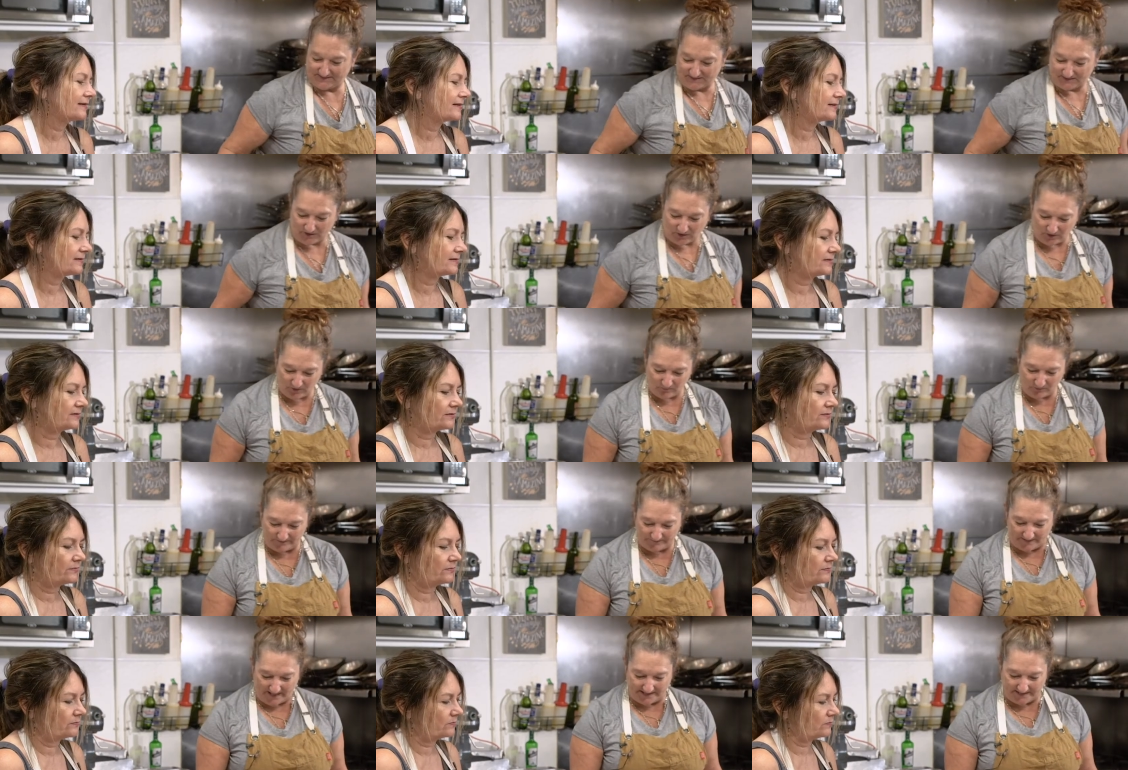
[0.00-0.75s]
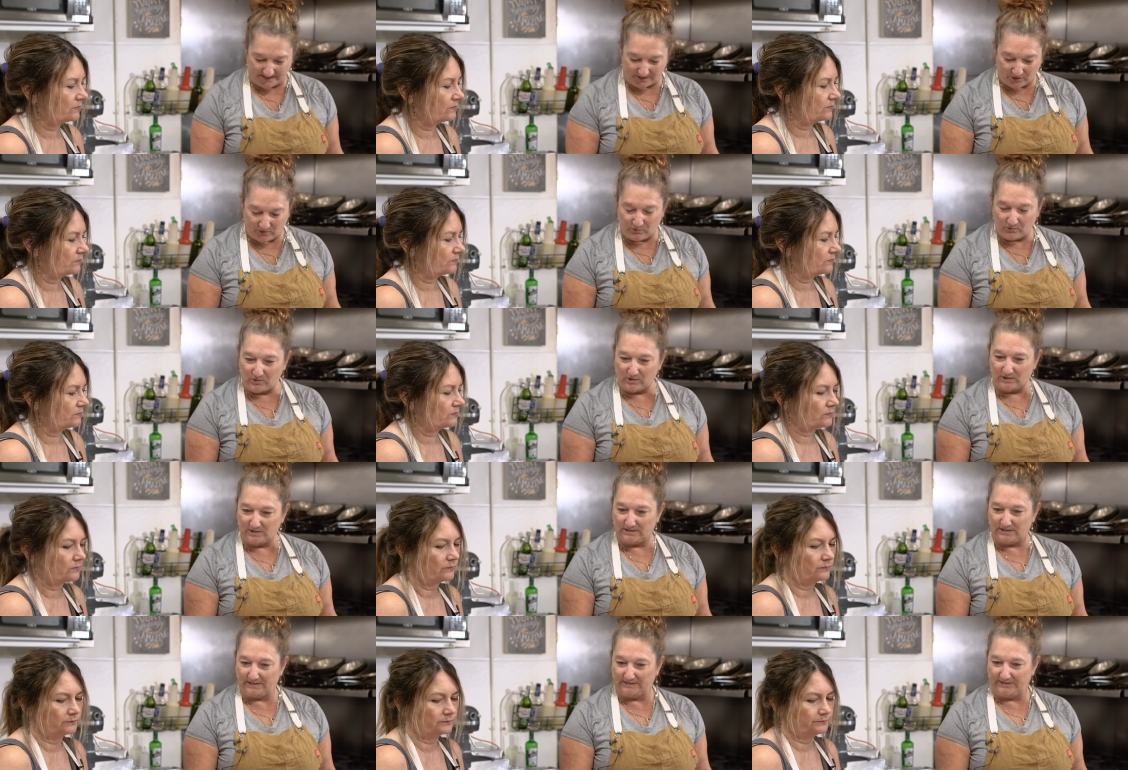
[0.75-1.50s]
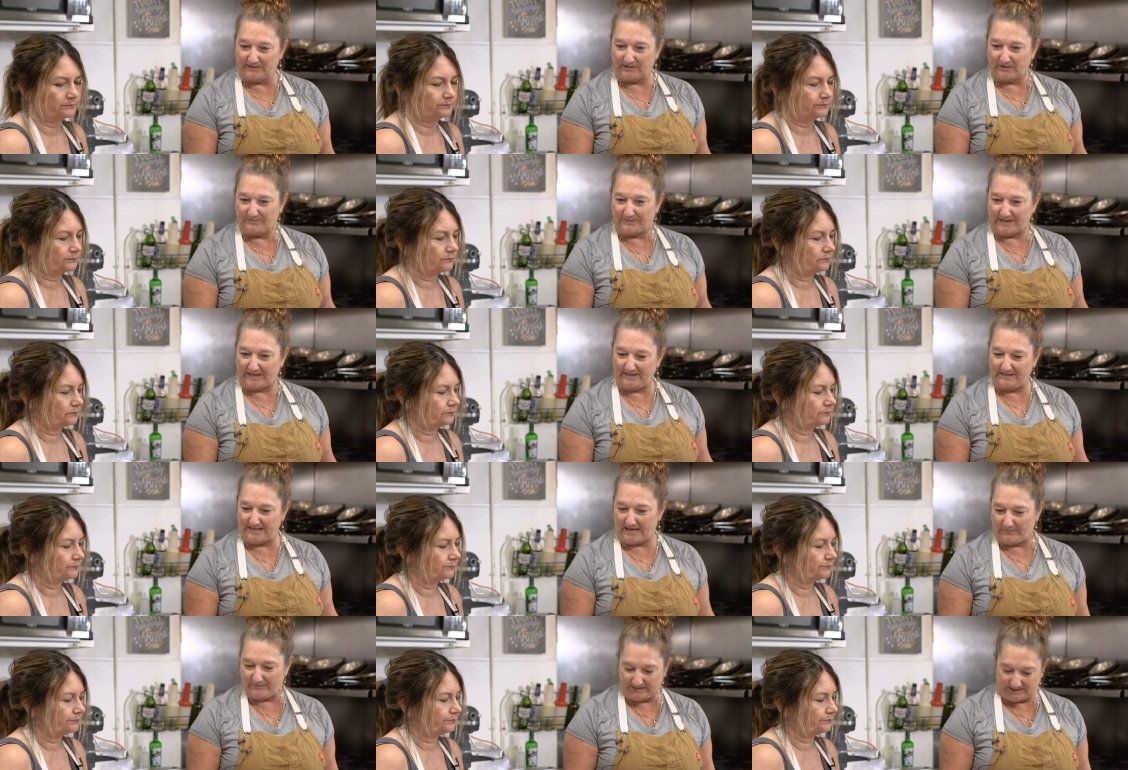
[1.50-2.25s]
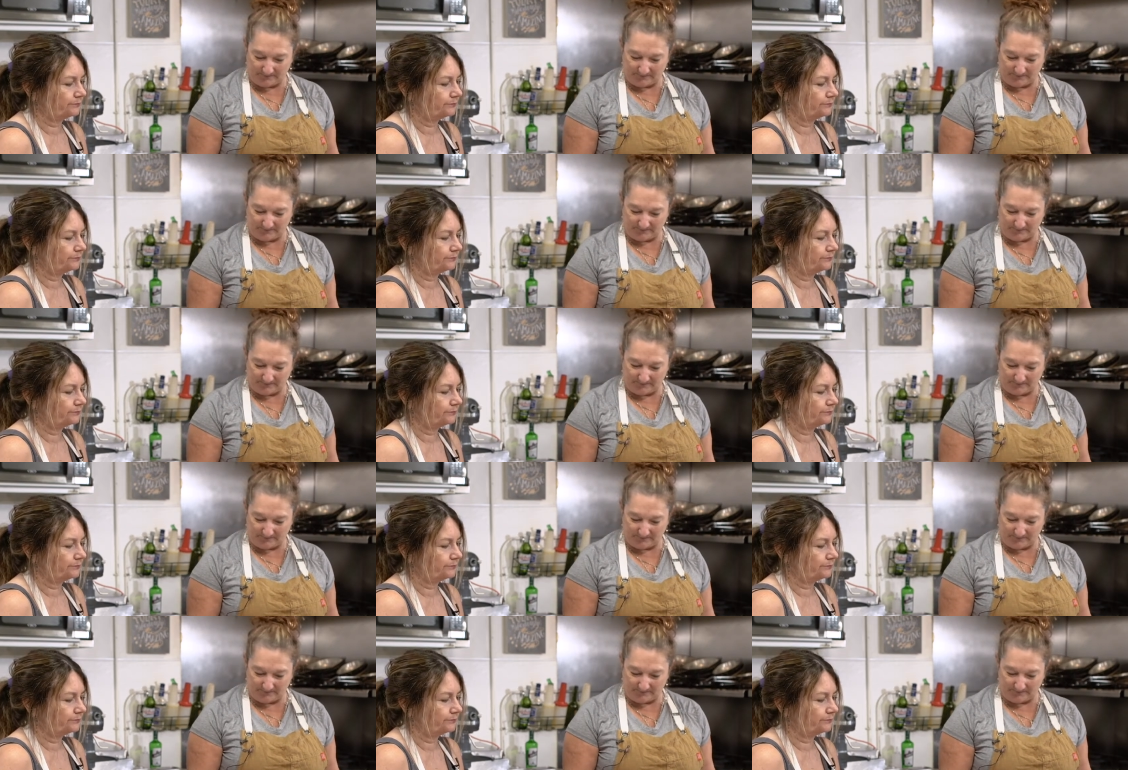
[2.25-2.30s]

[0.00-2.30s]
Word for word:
Speaker 1: So we've let it cool a little bit. Now we